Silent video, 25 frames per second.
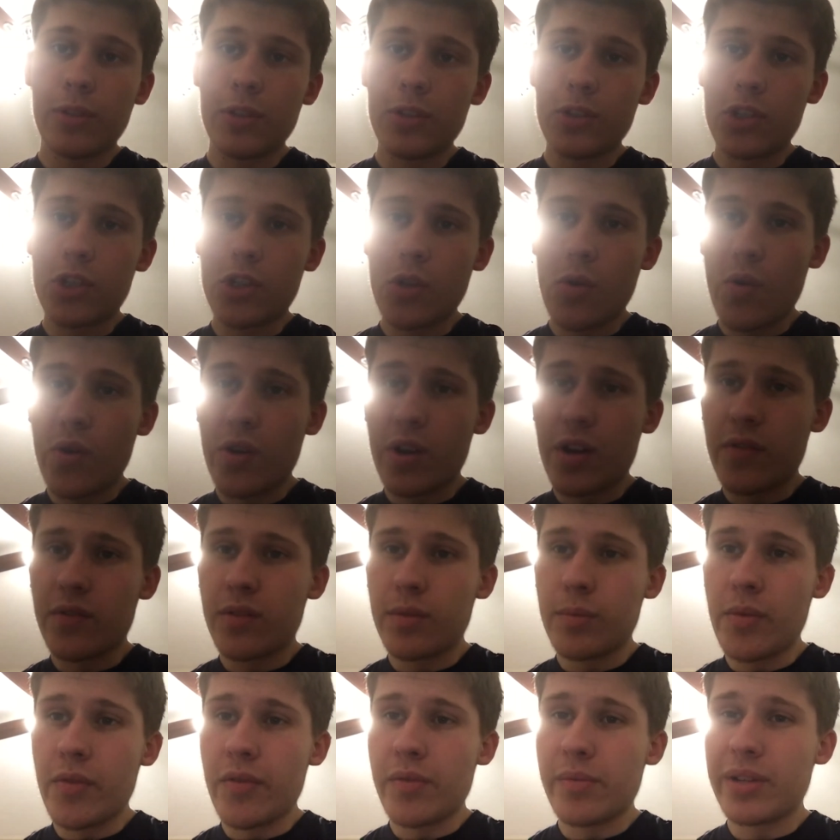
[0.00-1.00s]
showing of
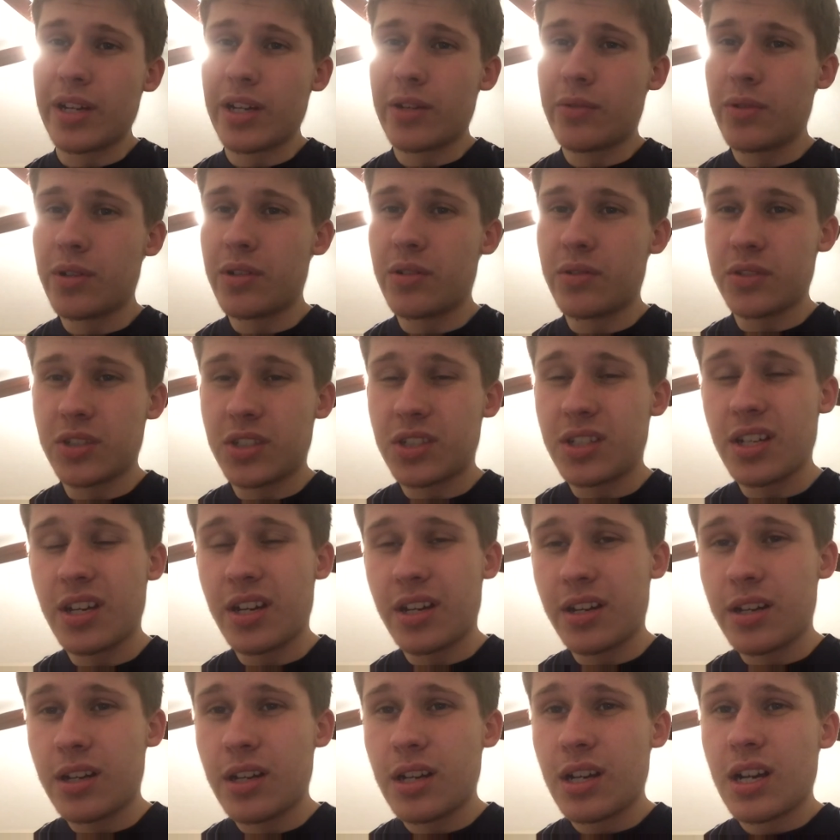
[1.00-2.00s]
the movie Black Widow
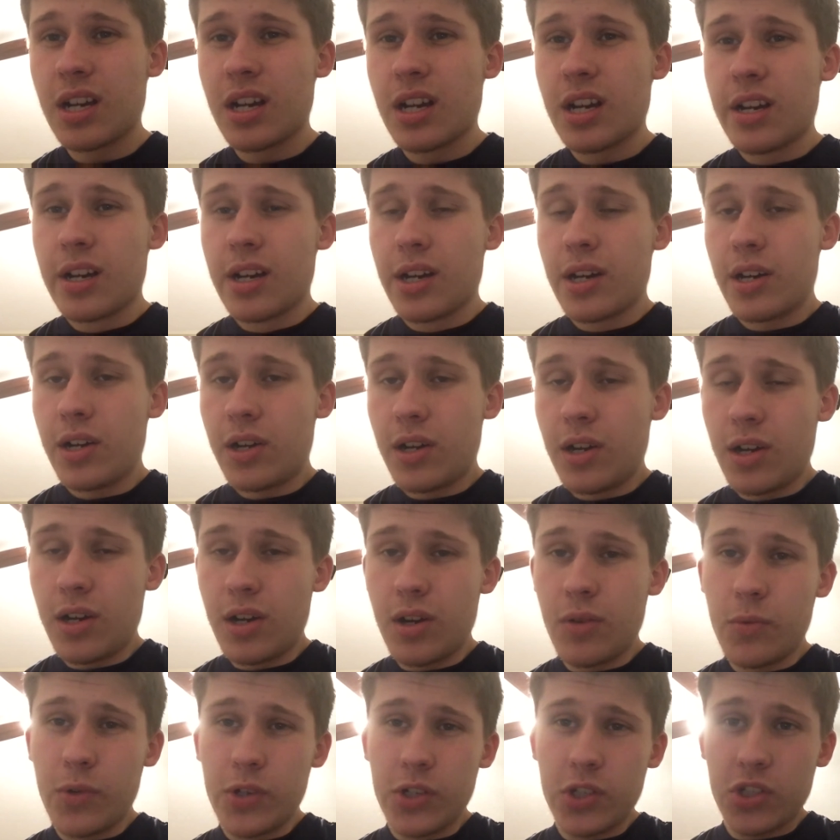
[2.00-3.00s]
instead.
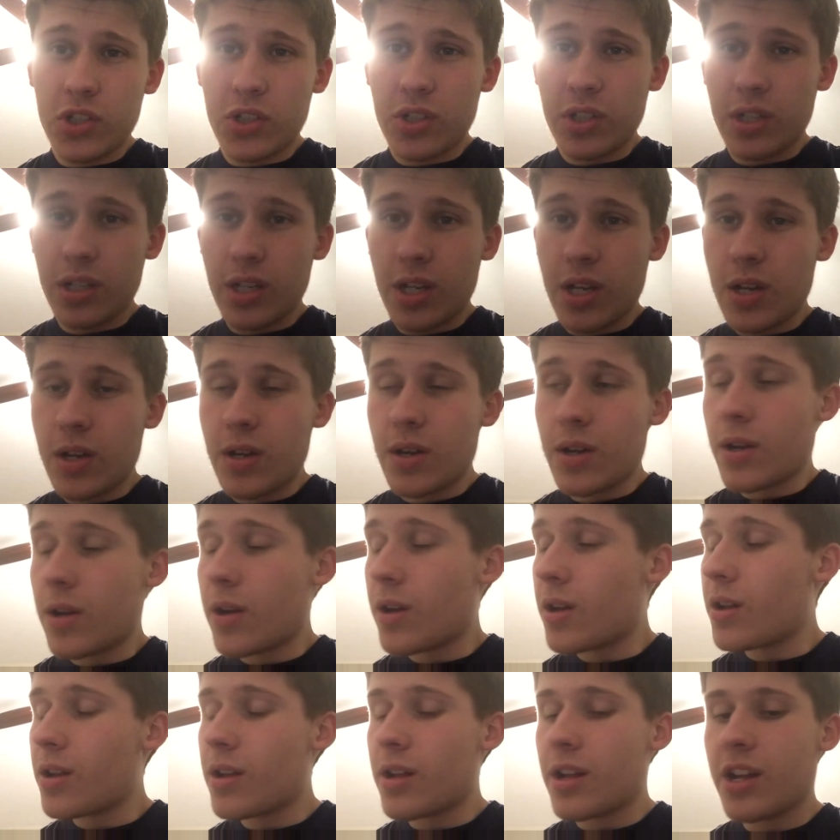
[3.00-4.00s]
Which
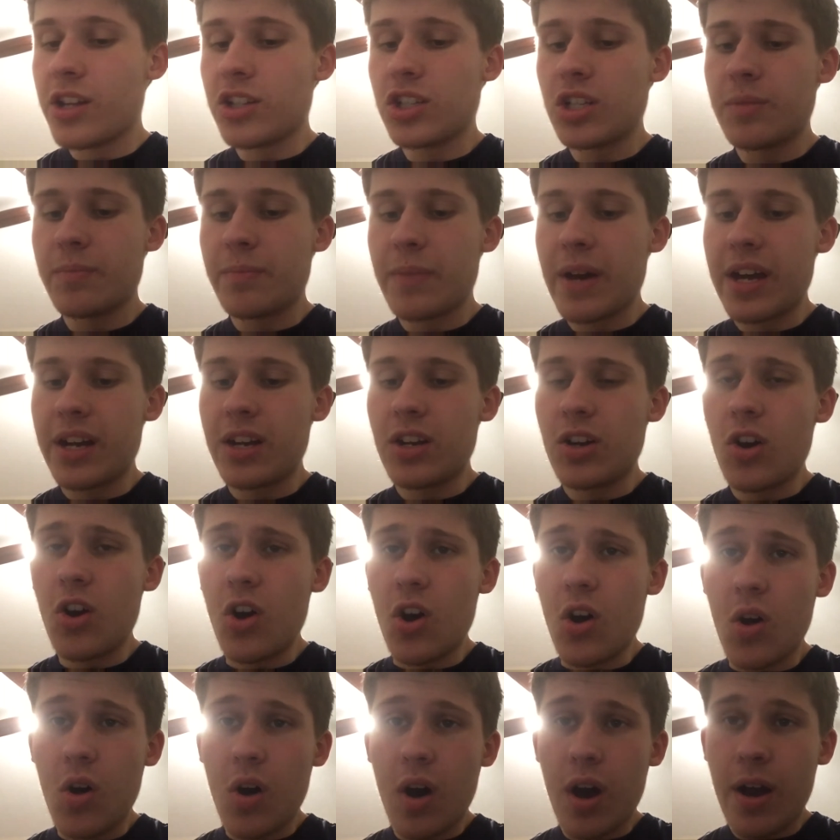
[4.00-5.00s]
isn't bad at
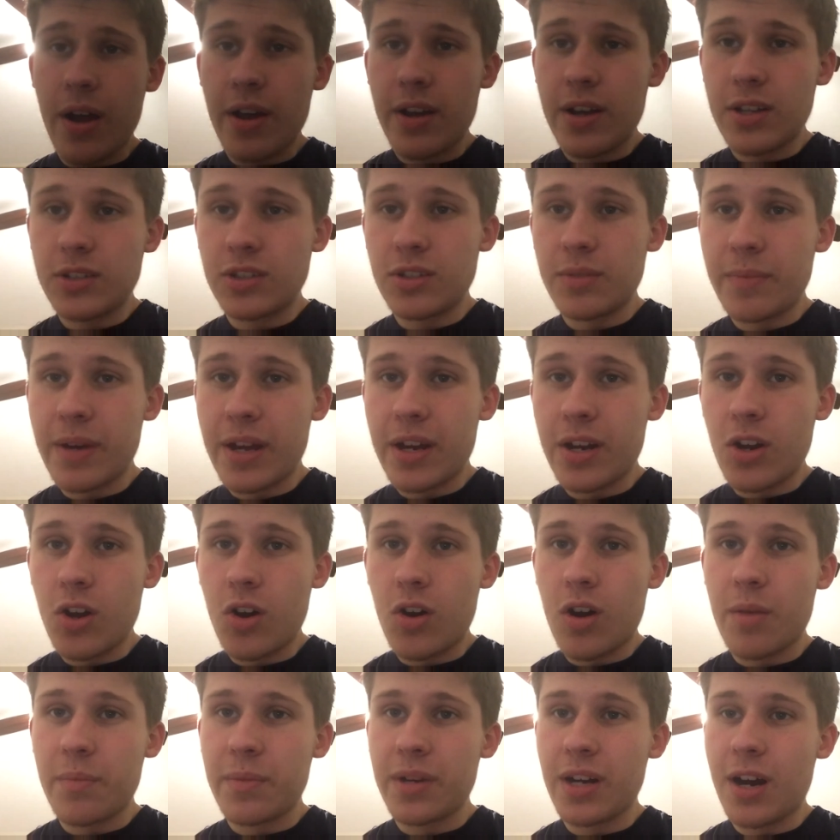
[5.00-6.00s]
all. I
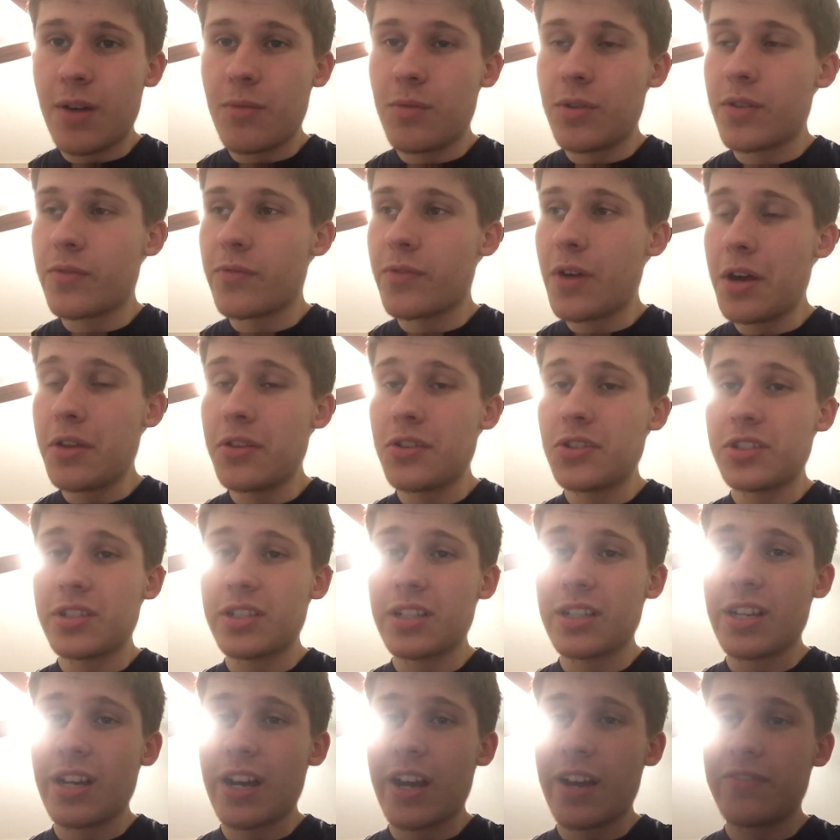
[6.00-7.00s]
mean, I would have rather
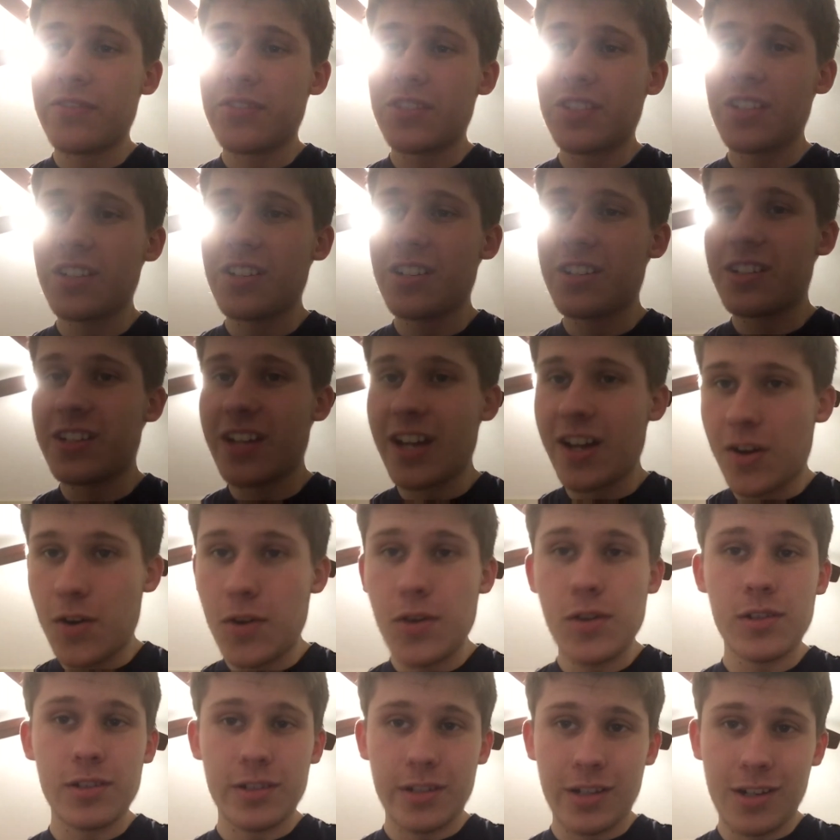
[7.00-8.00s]
have seen it a day
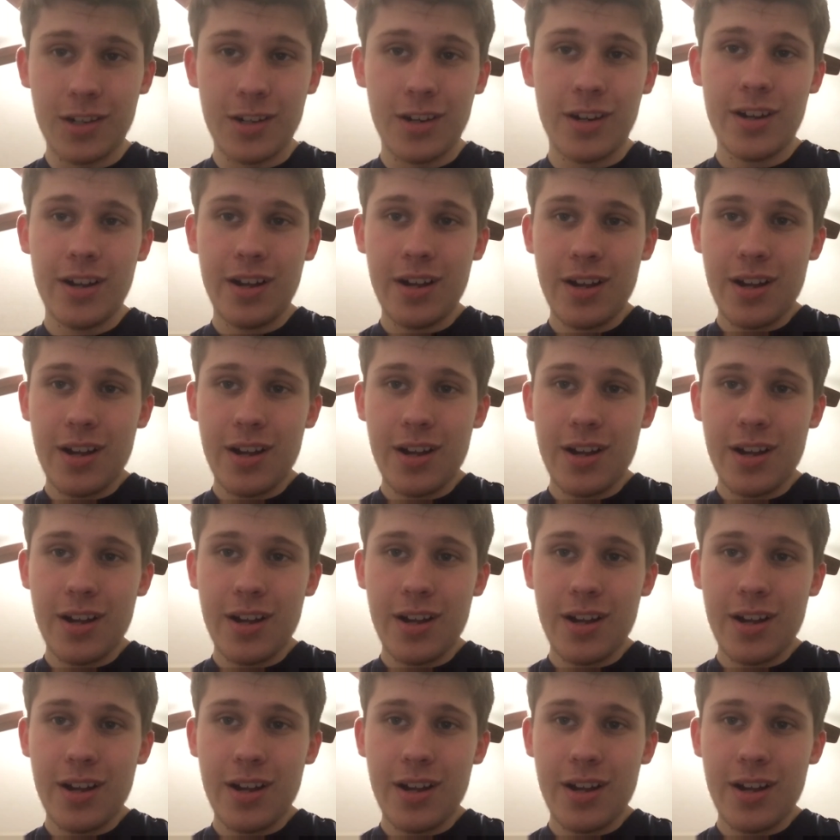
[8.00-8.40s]
earlier.